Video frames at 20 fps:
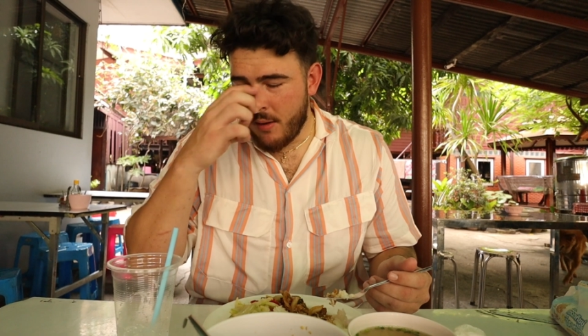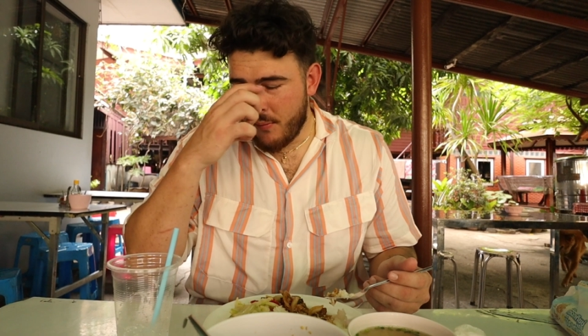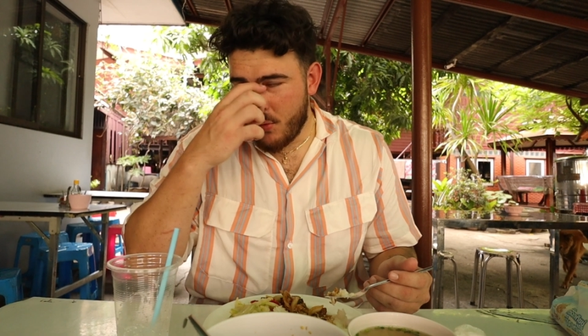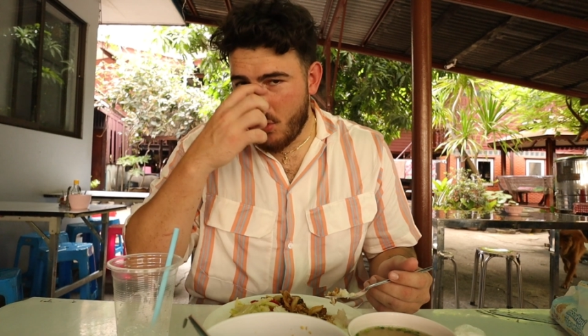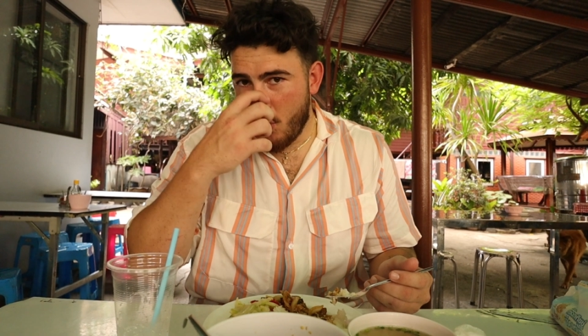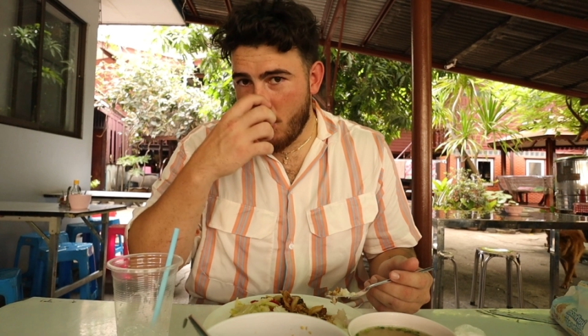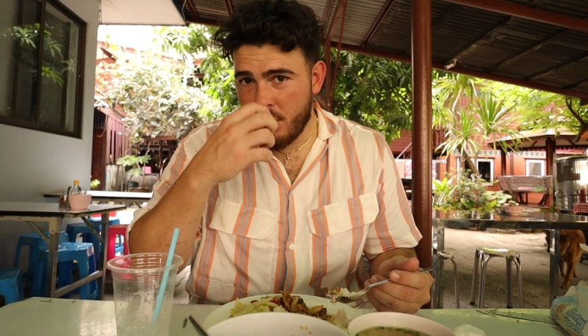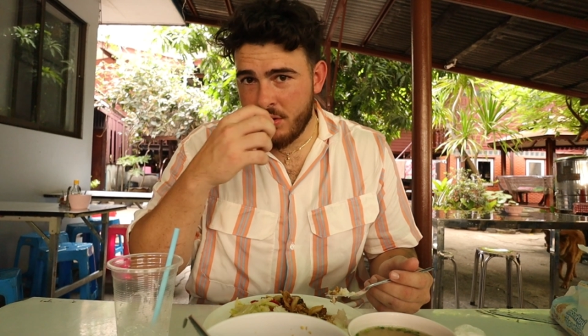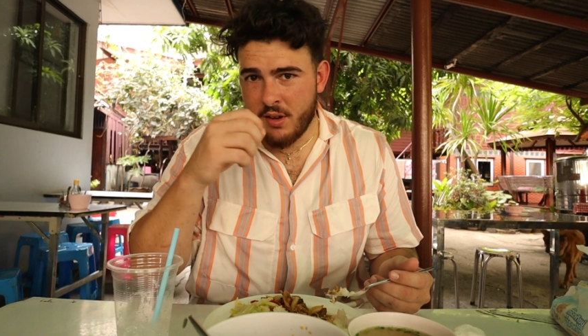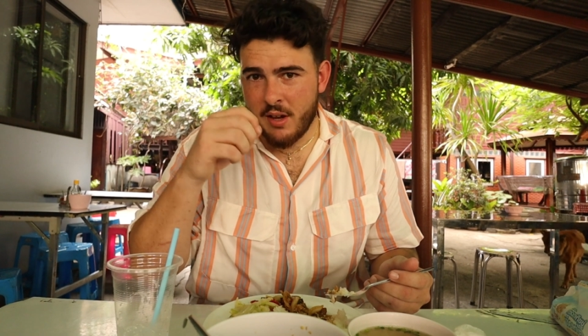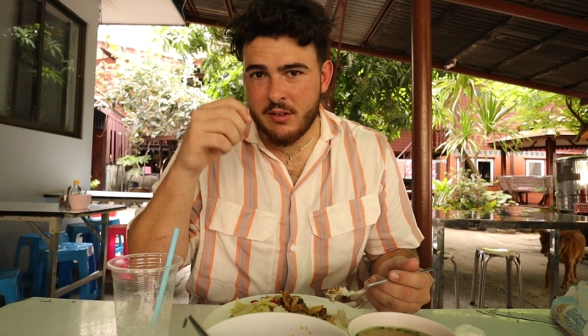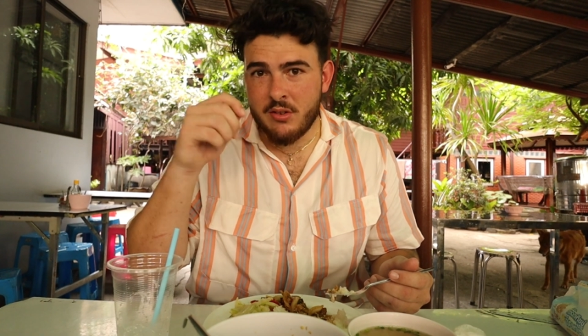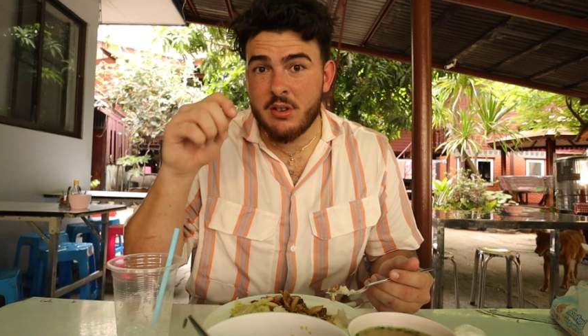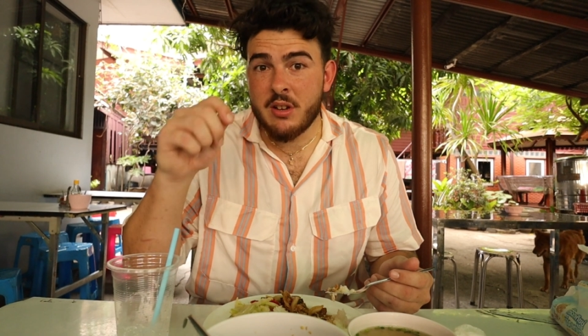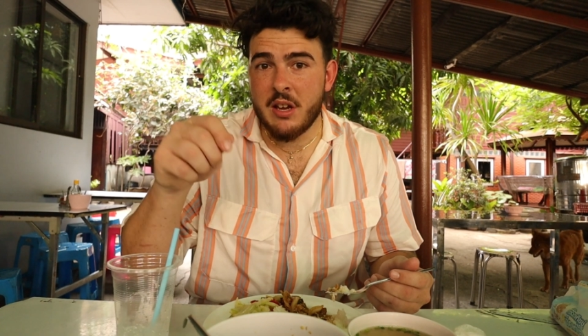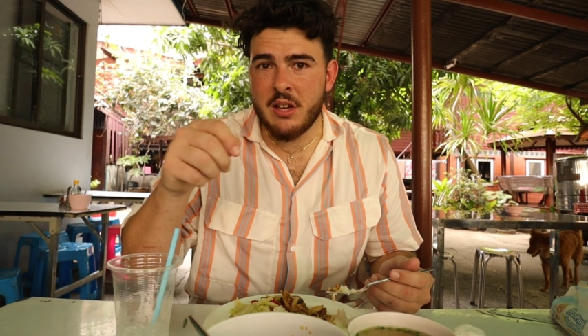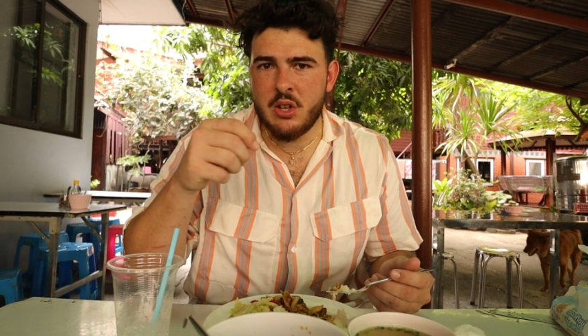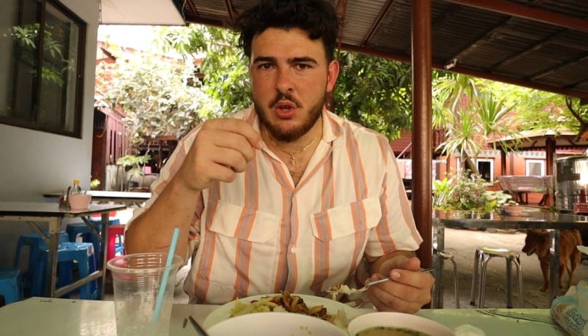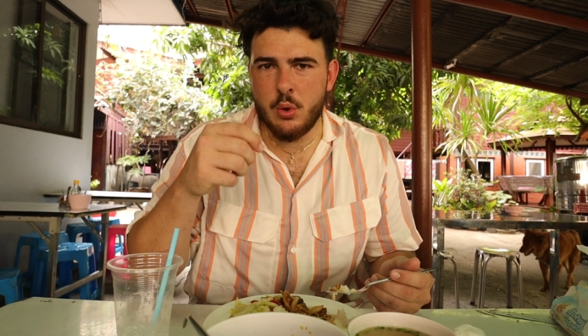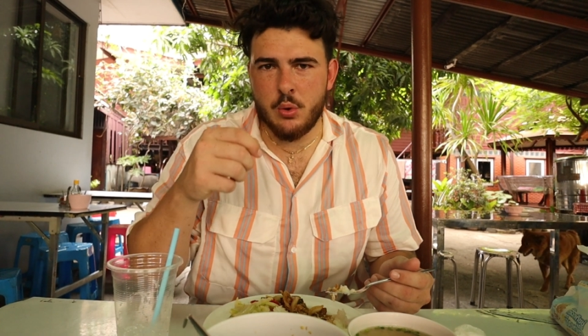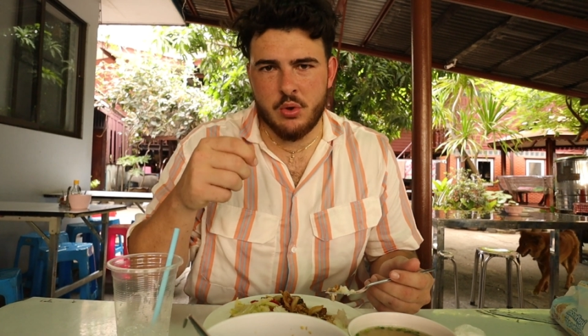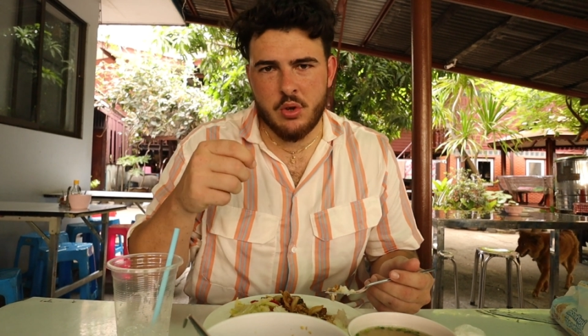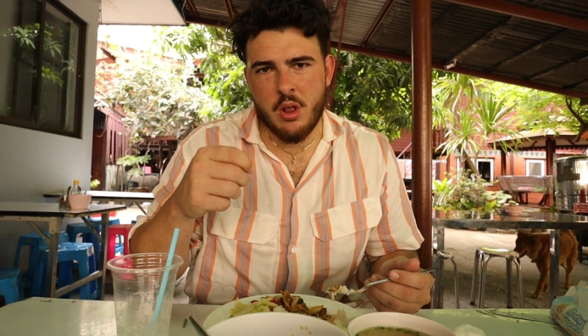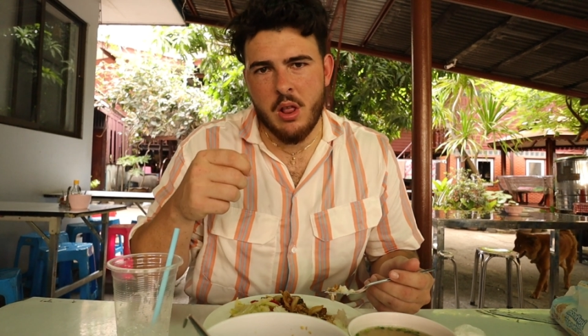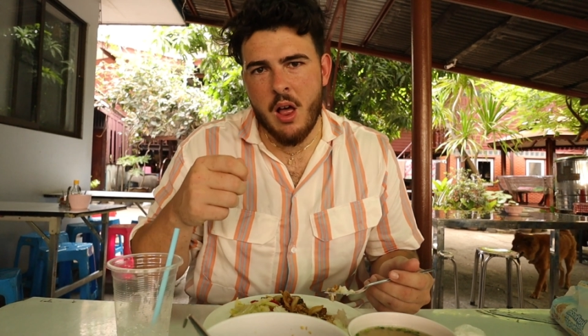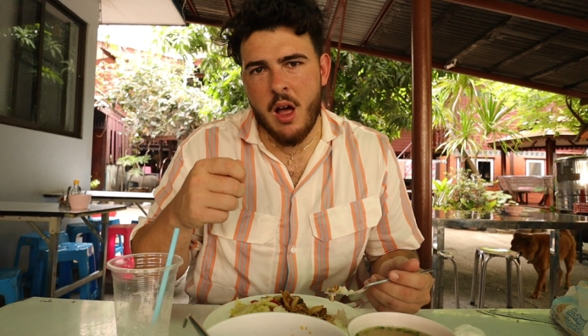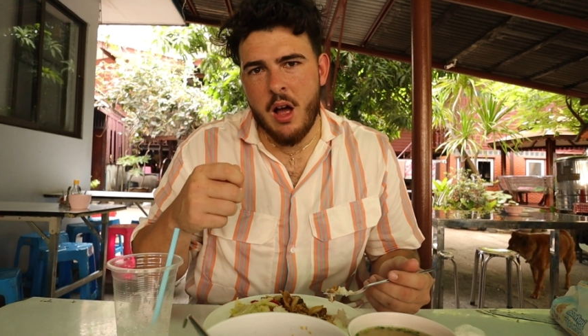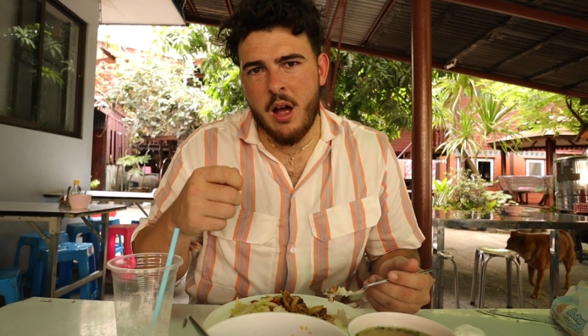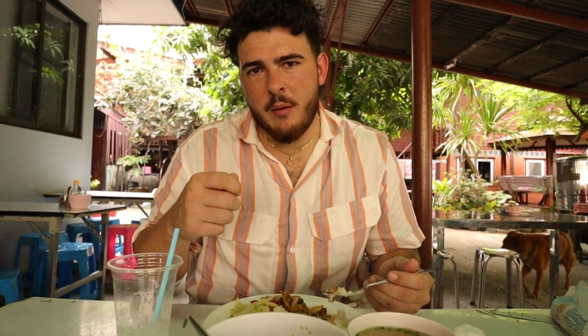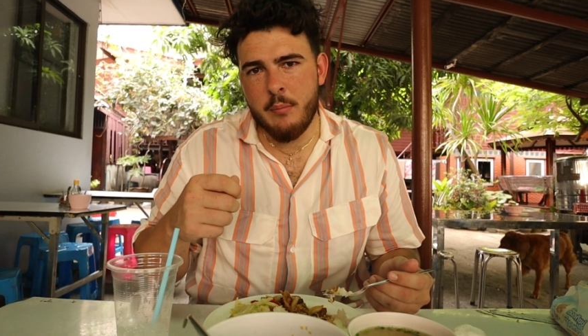of course I took a huge
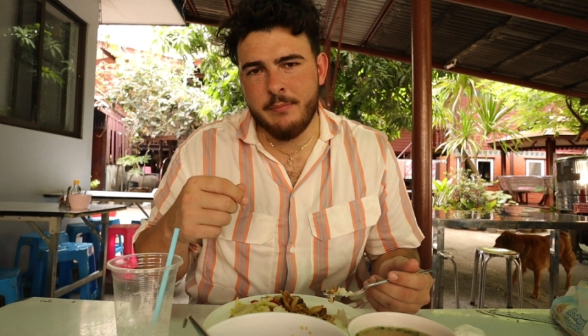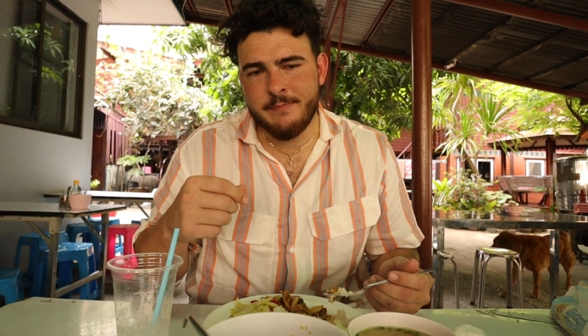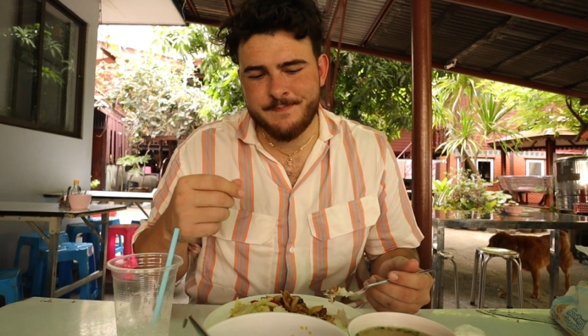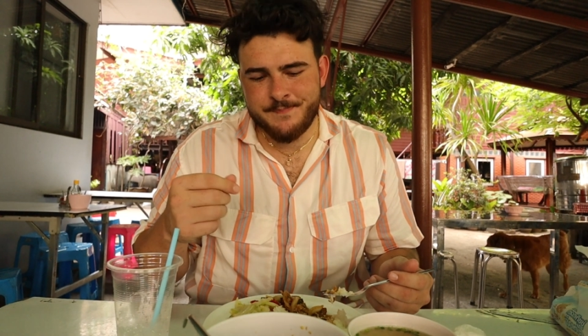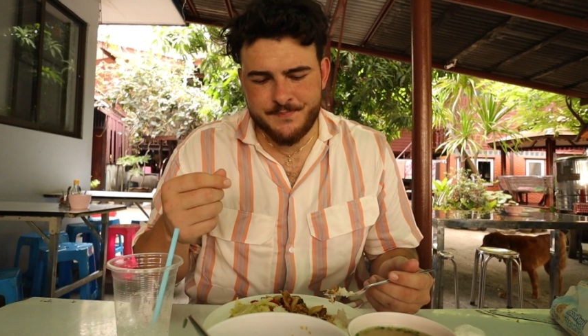glob,